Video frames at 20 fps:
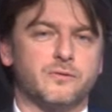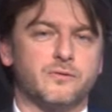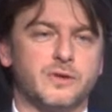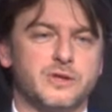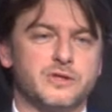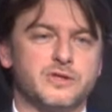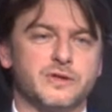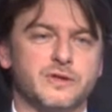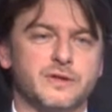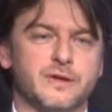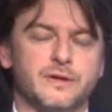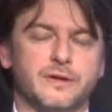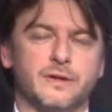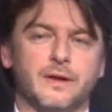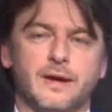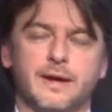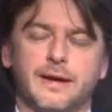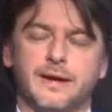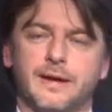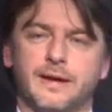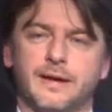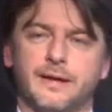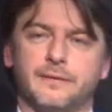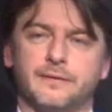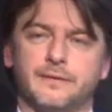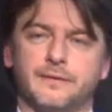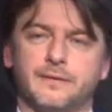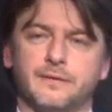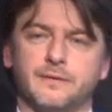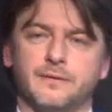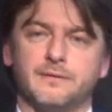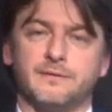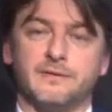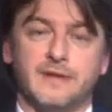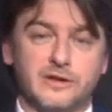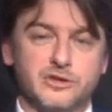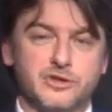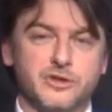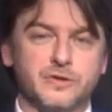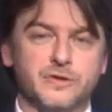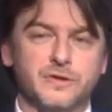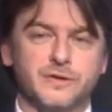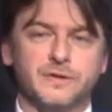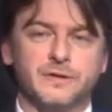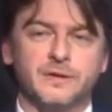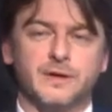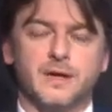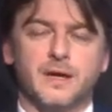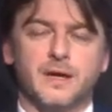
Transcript: regional, and national.